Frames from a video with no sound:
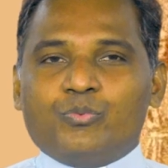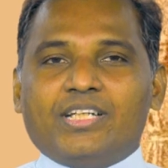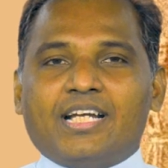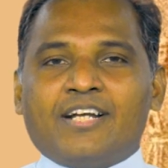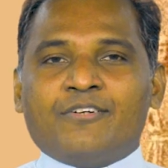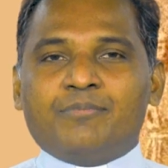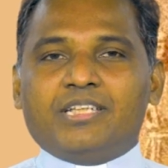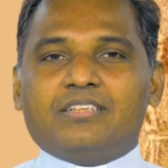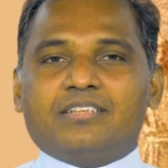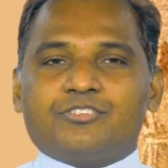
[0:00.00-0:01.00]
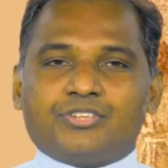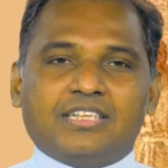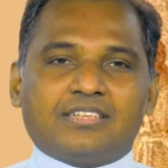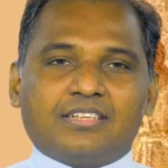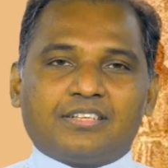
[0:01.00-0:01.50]
we have been
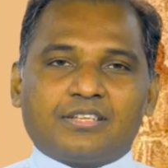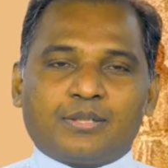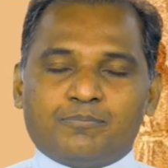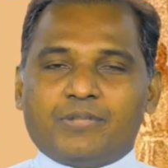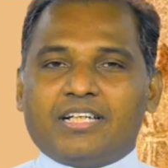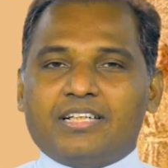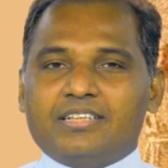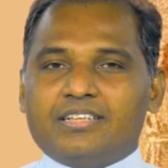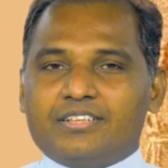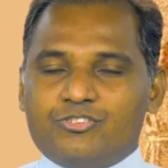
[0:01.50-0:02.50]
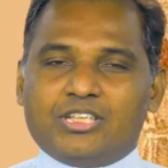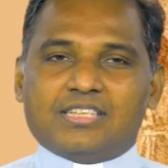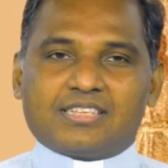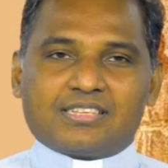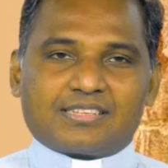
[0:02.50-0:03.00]
treated by
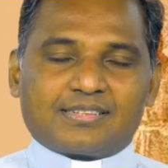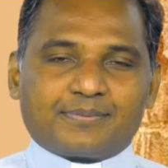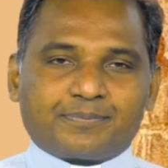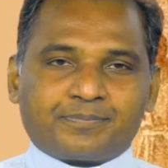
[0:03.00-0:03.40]
Jesus.